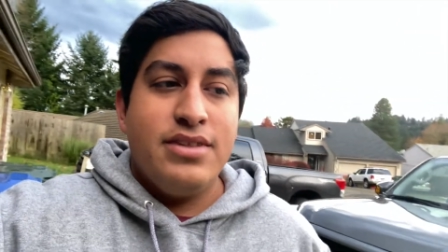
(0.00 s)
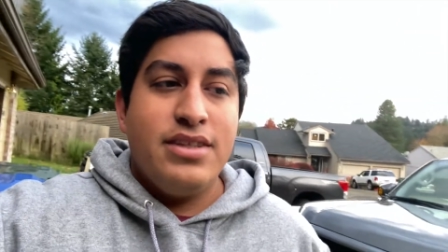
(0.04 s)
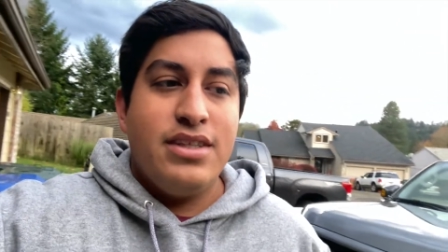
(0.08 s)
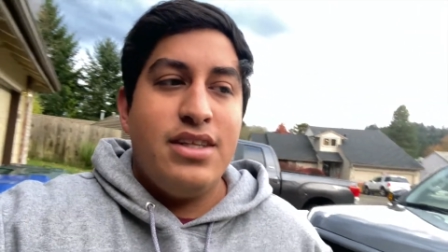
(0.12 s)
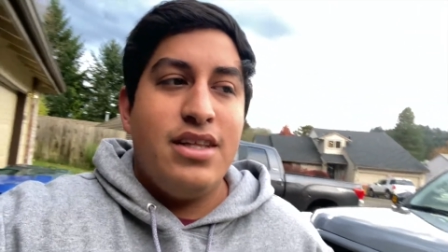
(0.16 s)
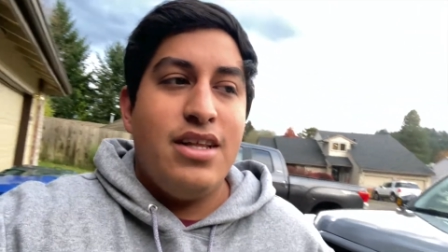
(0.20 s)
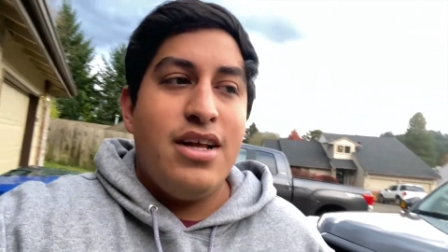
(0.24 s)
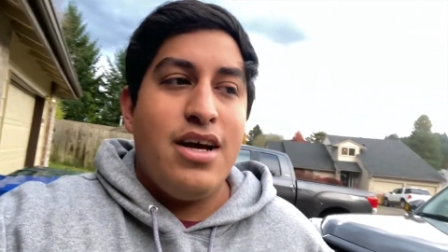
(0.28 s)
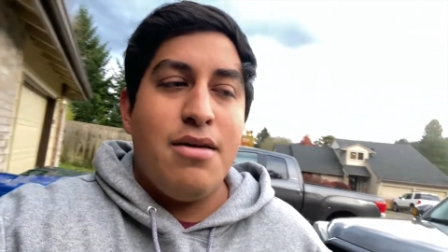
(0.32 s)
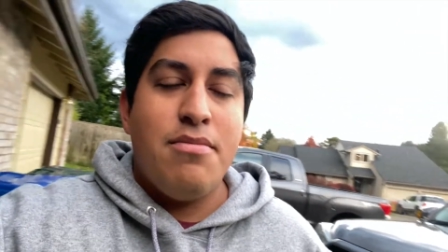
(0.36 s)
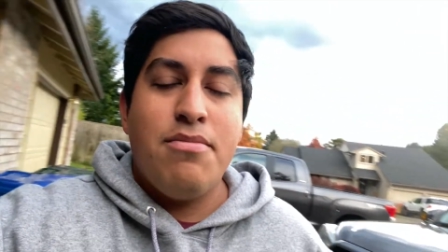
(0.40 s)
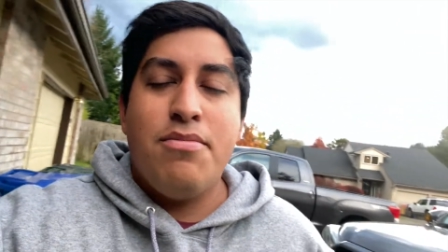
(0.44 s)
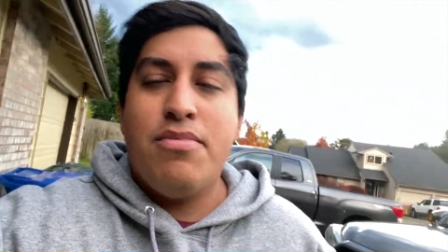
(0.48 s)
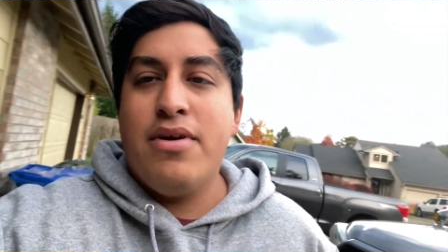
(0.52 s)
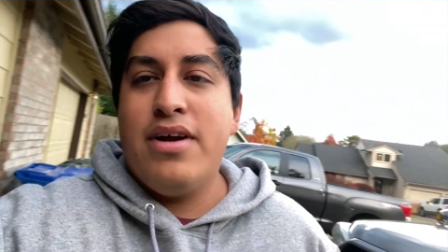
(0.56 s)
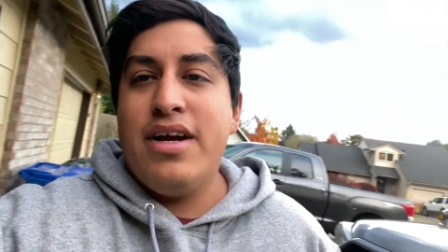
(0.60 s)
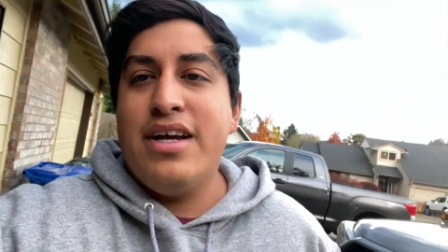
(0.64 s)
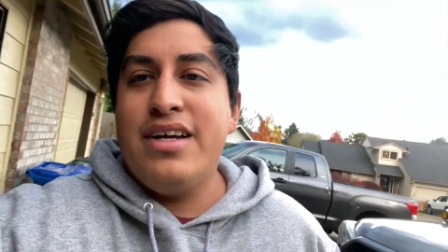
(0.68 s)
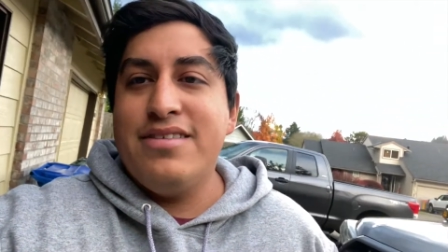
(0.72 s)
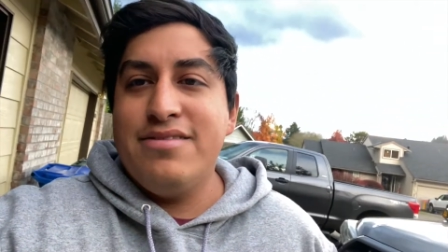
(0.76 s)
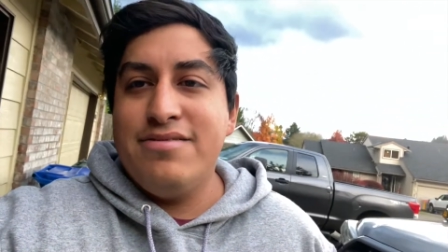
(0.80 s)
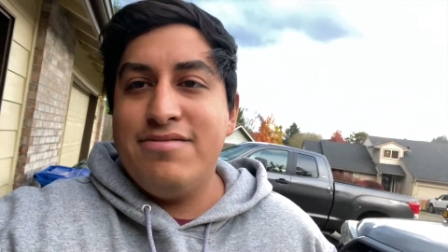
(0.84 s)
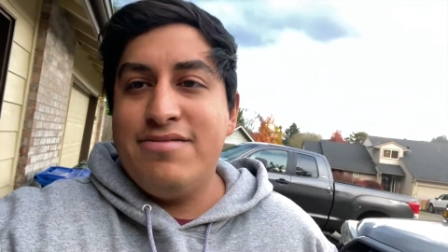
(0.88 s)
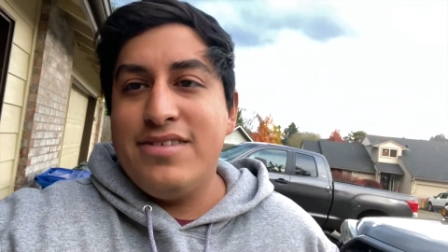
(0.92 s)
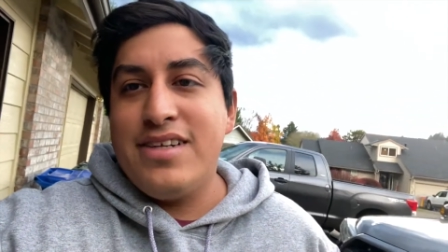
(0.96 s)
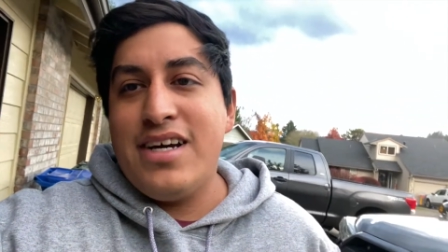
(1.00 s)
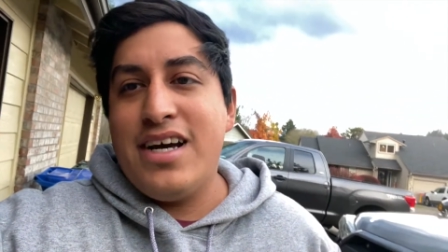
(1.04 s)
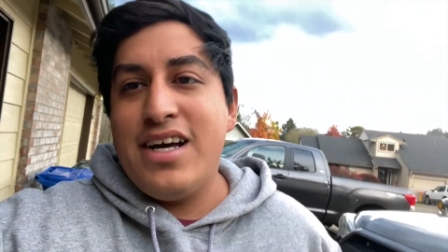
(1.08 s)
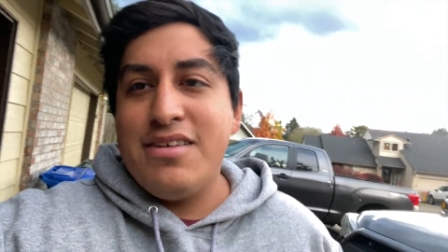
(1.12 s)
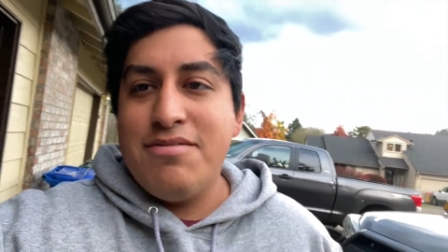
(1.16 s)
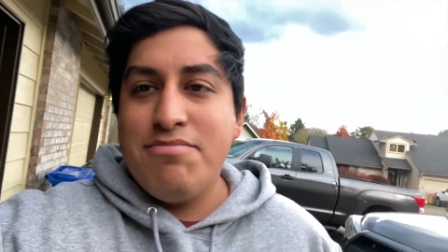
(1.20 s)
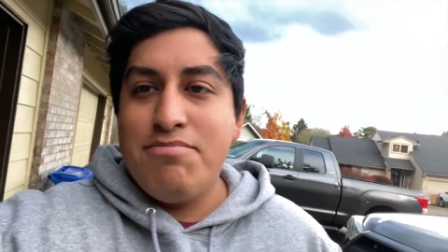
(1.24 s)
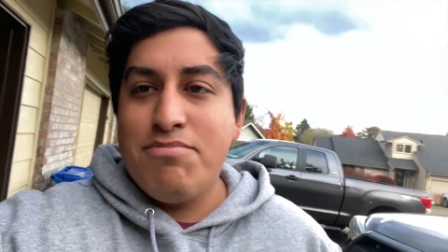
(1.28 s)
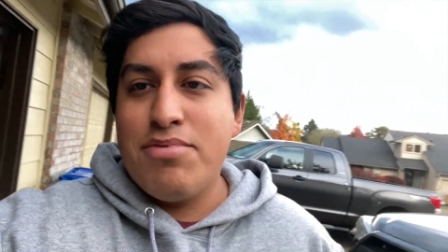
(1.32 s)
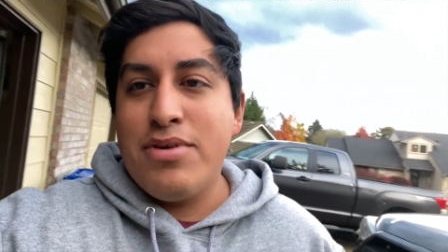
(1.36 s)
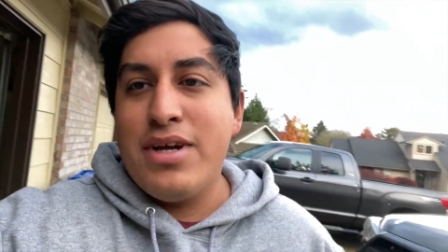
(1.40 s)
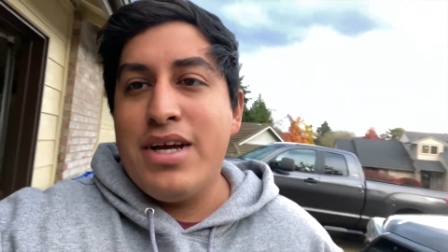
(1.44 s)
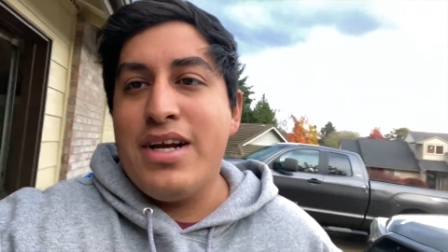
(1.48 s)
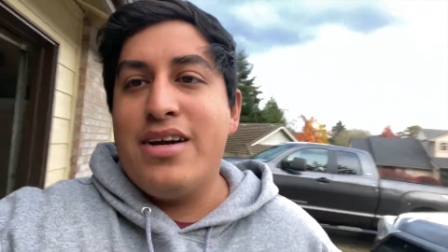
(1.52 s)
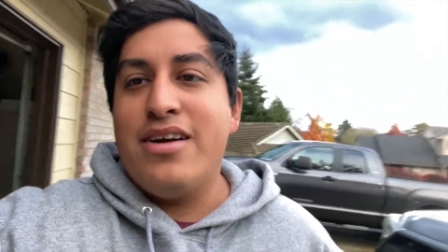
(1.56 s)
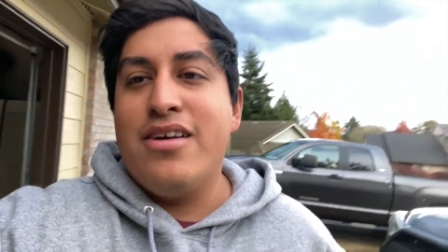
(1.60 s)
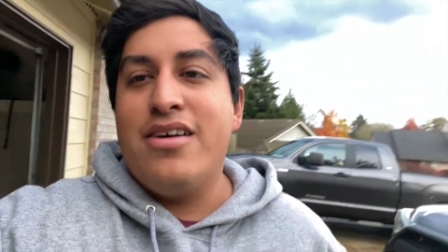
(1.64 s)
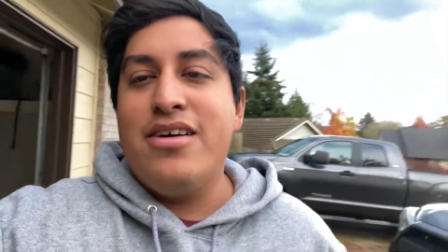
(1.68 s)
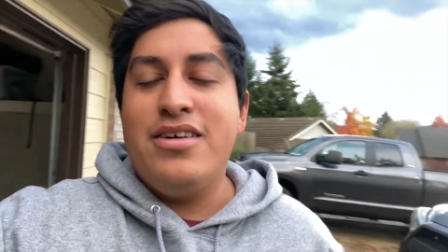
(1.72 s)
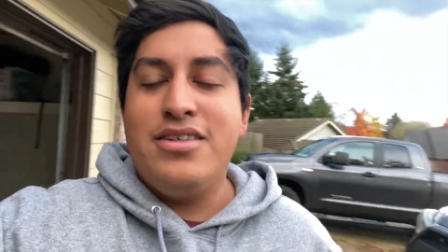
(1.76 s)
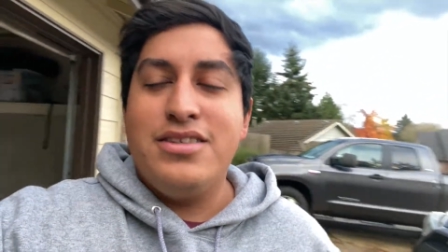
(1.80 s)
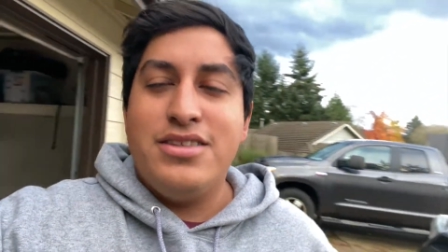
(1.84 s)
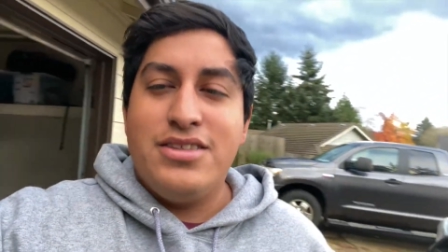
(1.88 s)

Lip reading: not bright at all.